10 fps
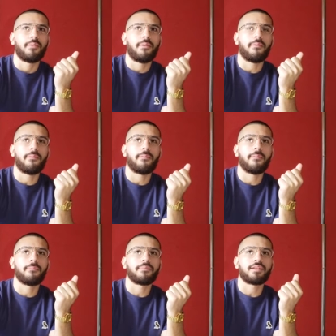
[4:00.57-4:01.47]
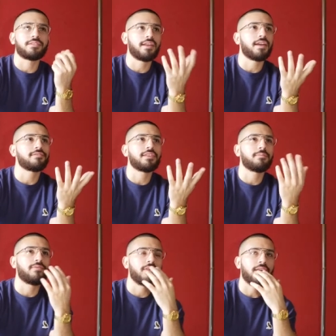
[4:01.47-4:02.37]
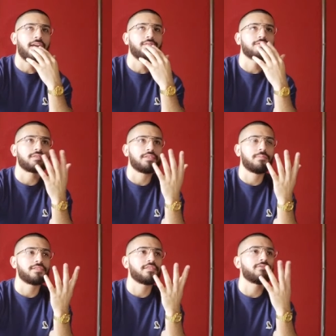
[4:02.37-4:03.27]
um because like i said it before like i don't see myself in the